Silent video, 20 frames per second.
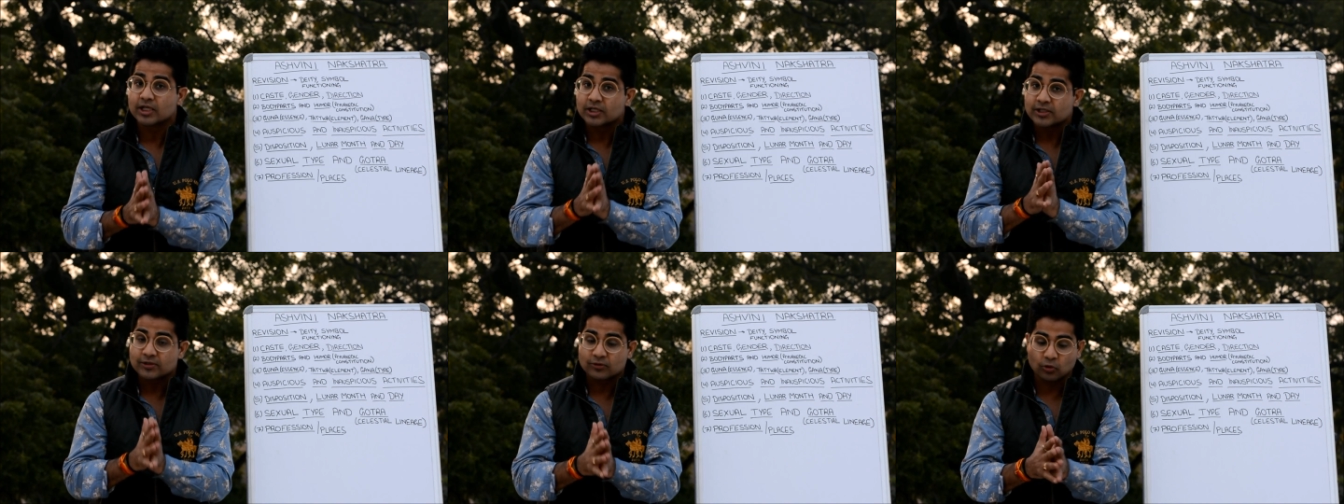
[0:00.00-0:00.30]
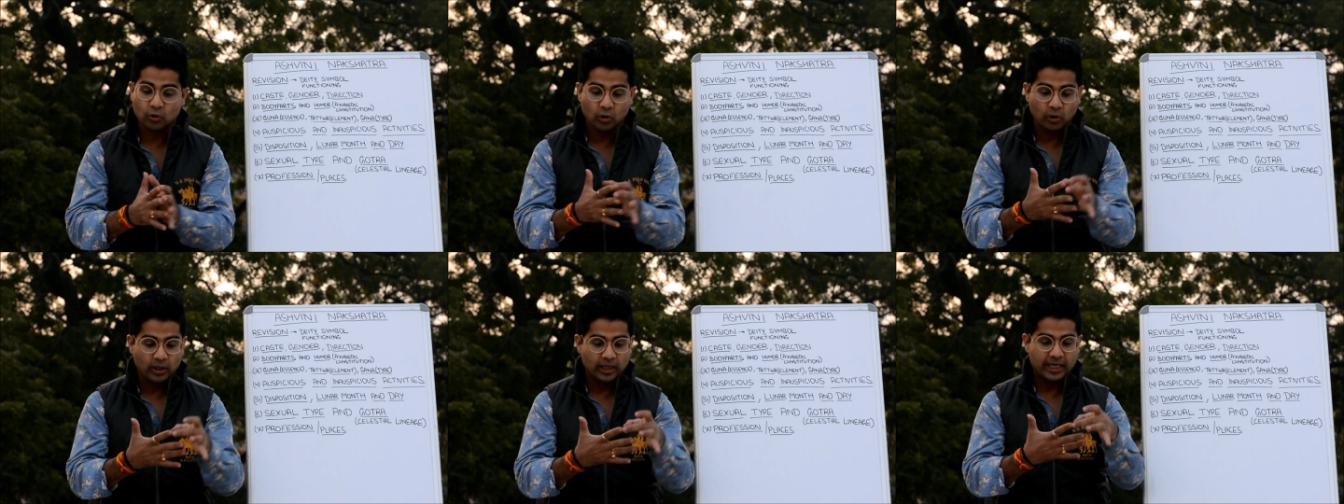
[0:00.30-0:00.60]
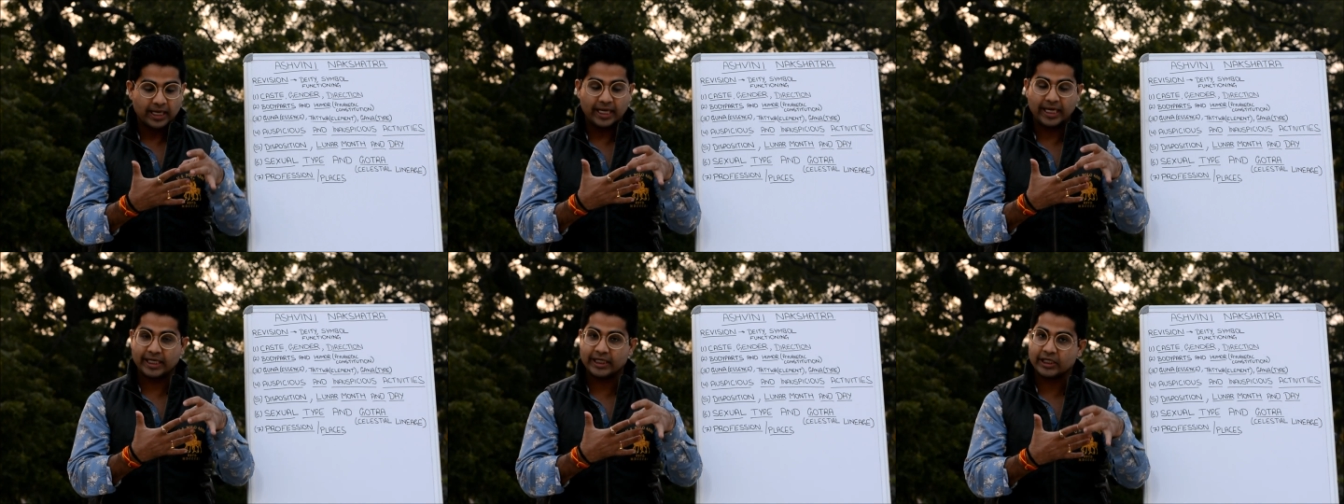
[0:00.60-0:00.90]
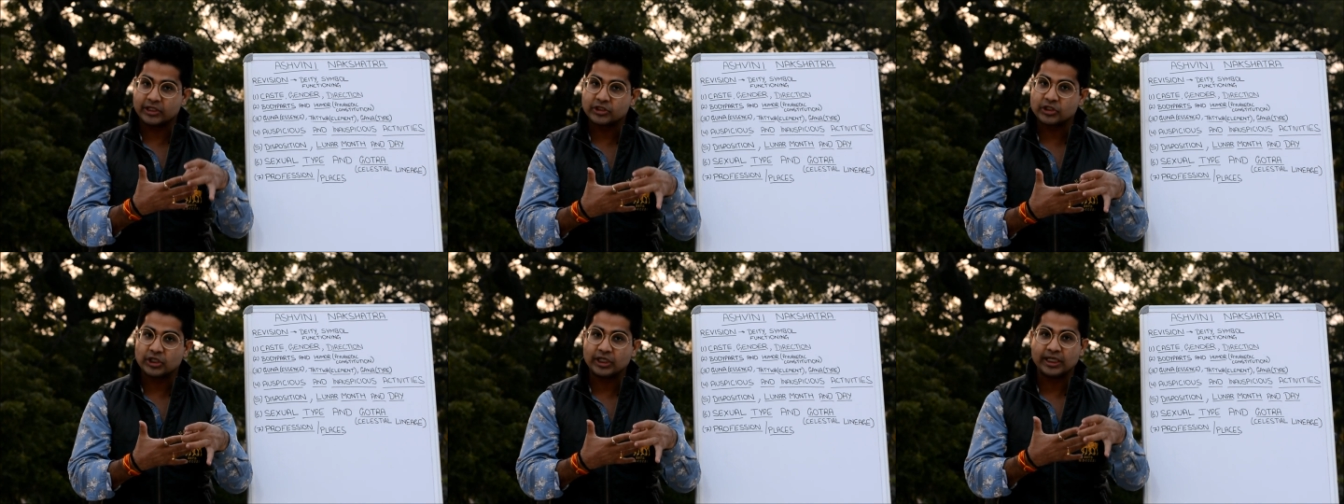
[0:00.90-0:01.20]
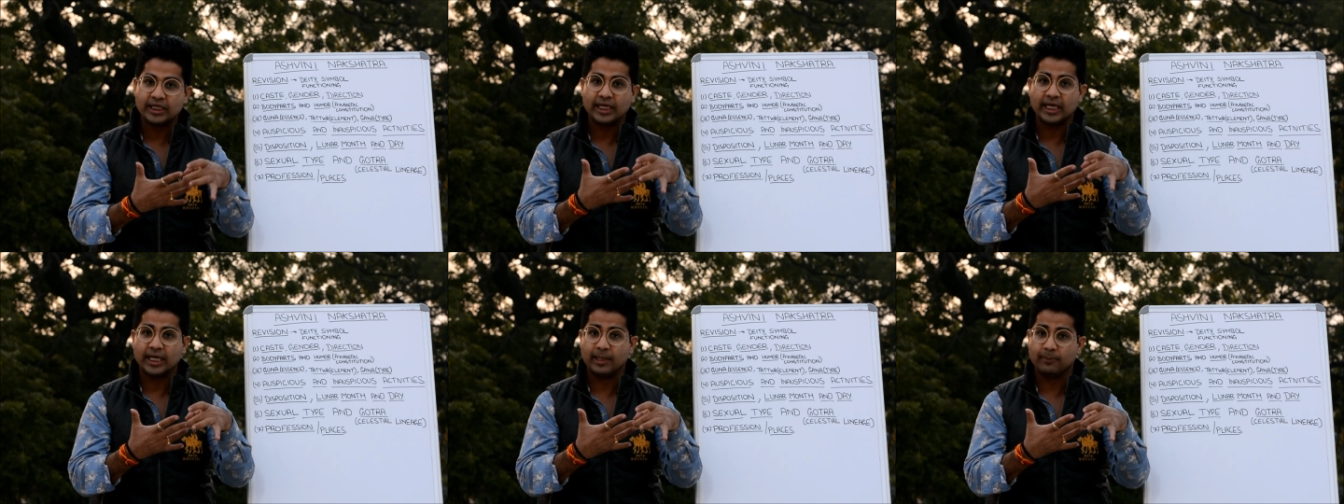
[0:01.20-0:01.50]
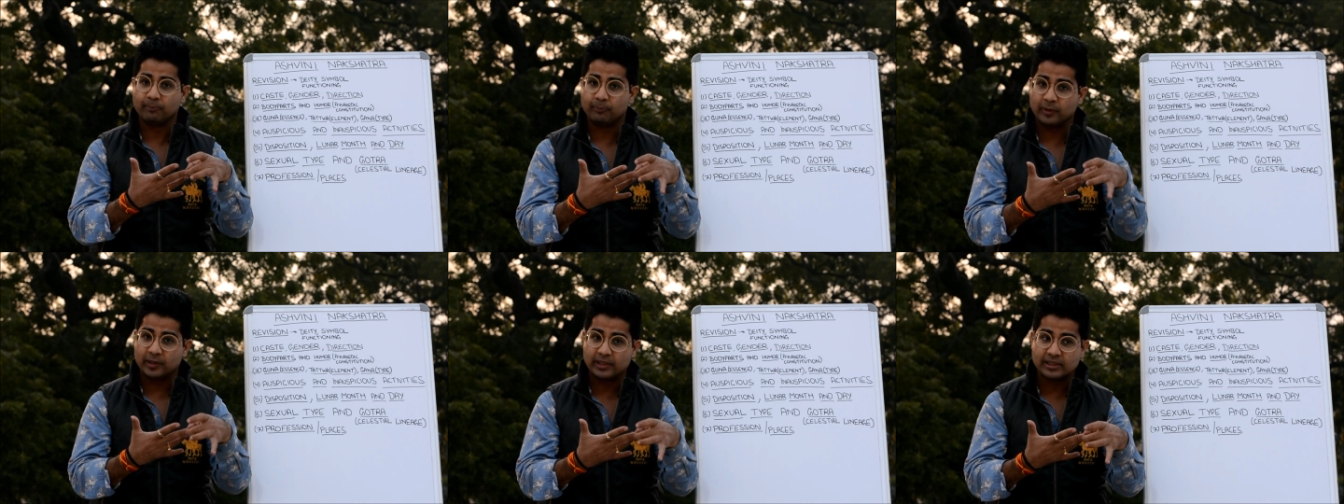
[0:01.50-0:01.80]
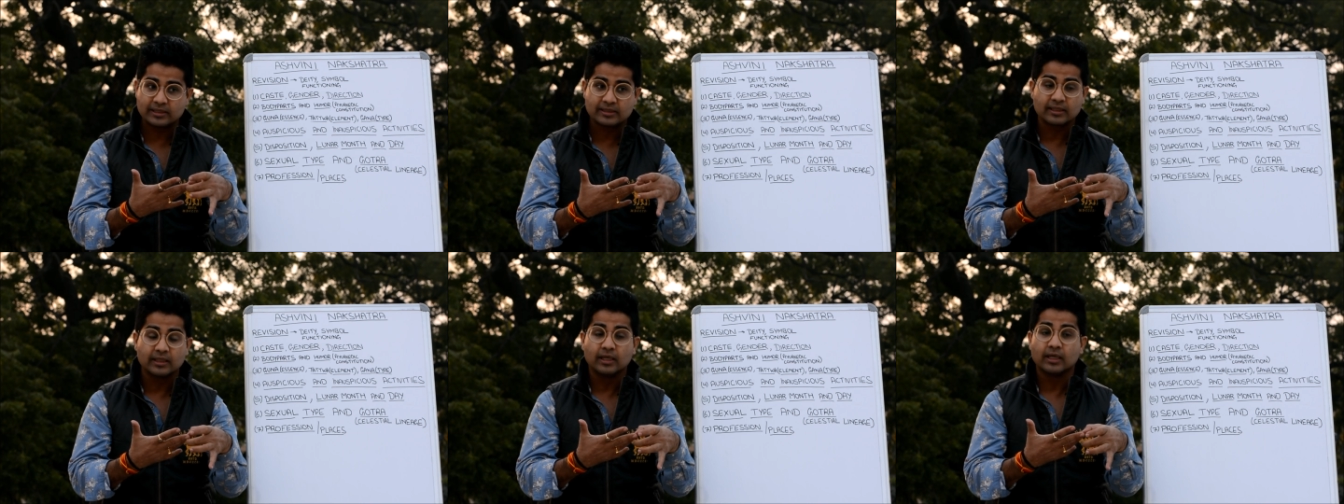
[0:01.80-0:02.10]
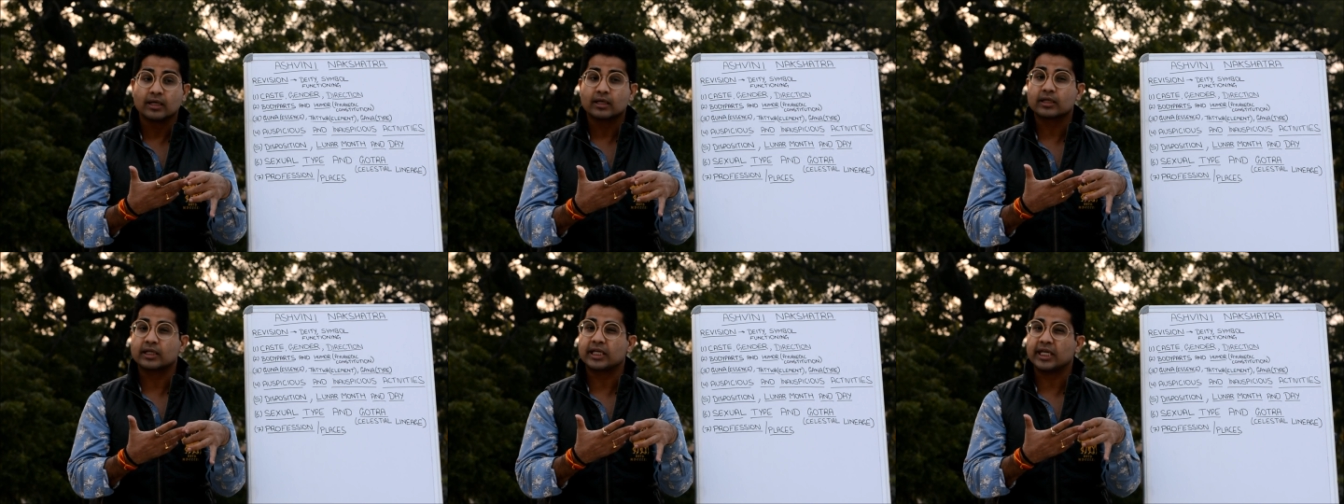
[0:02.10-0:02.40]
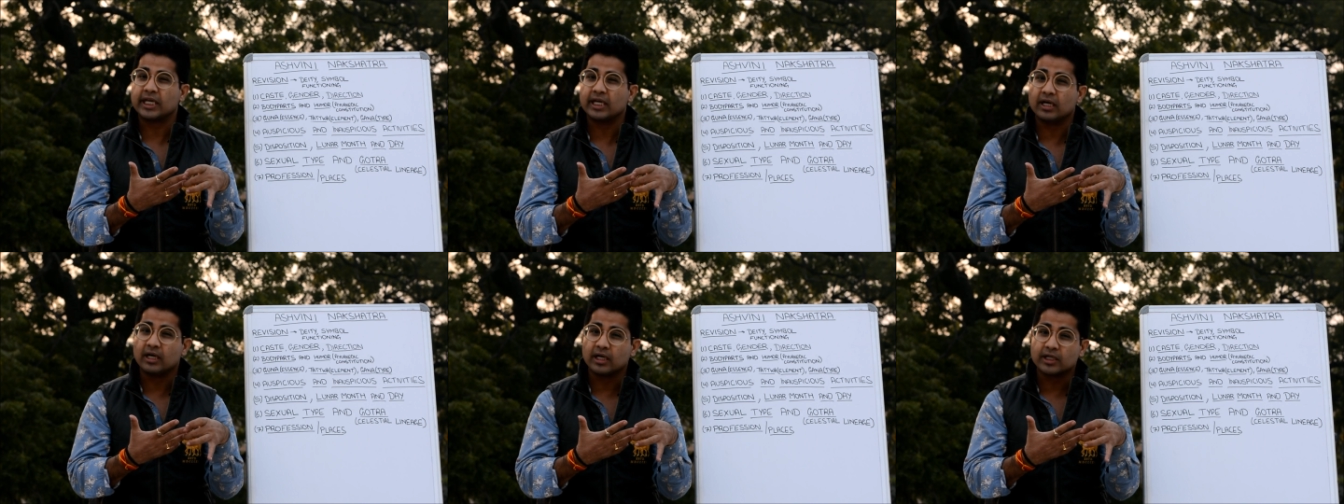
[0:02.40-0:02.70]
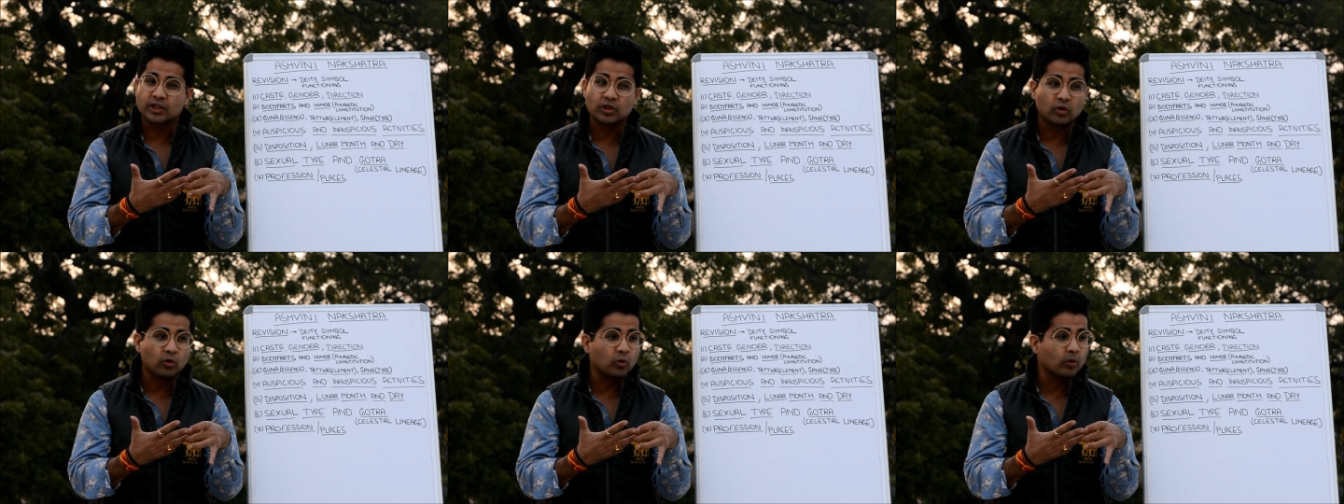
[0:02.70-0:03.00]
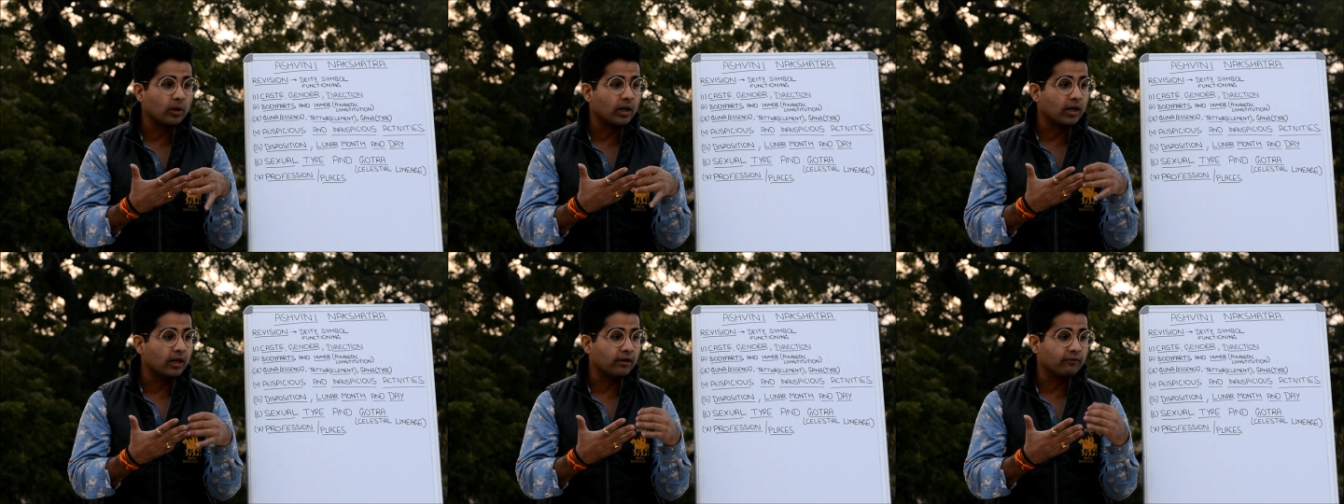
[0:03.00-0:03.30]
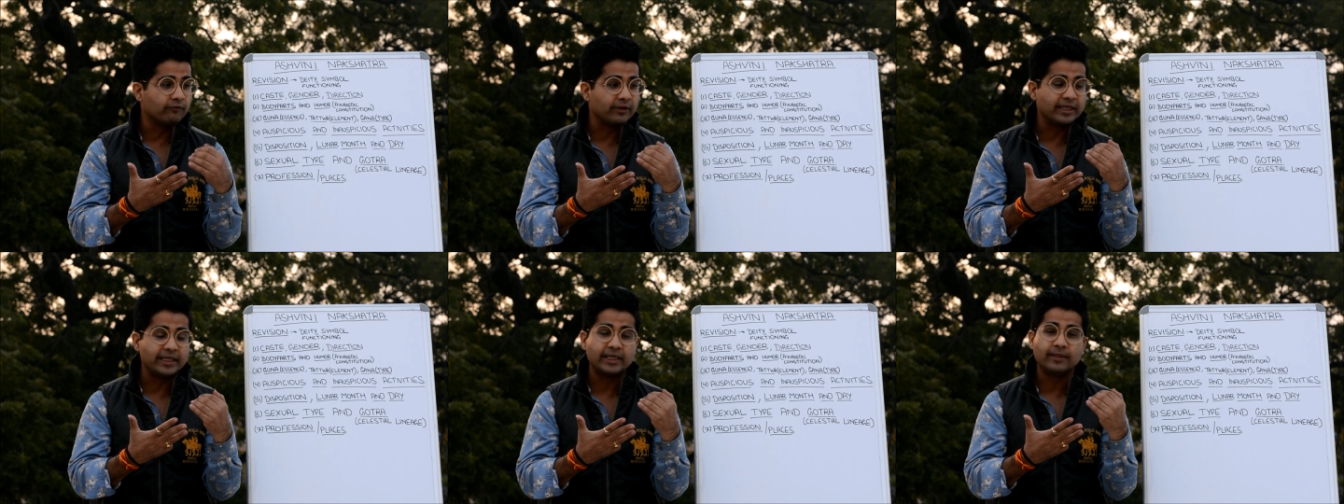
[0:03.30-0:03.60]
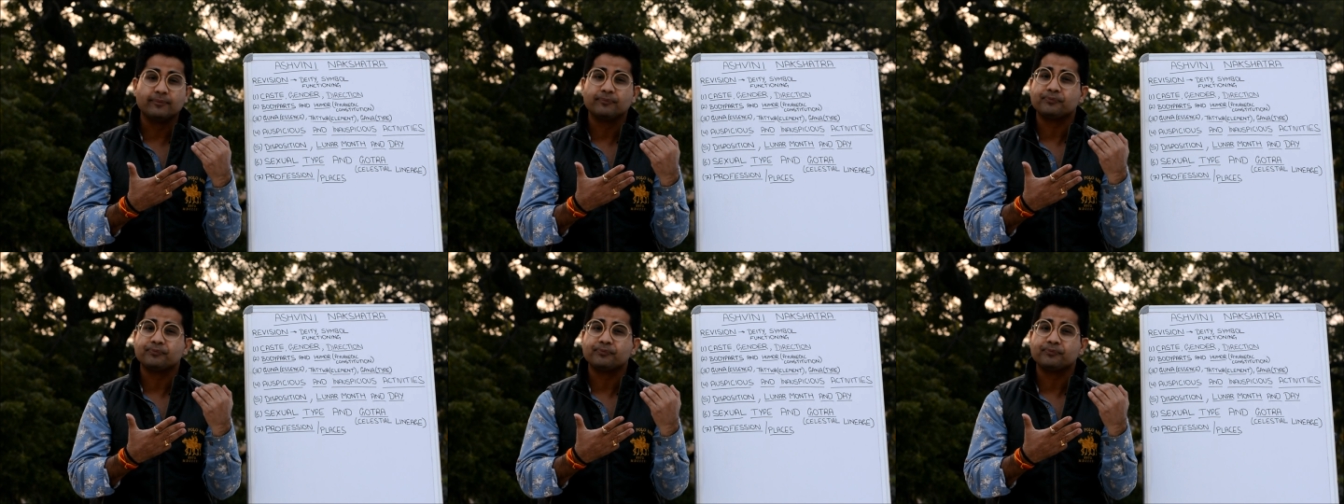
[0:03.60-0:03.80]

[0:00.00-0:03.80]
So energy, impulse, very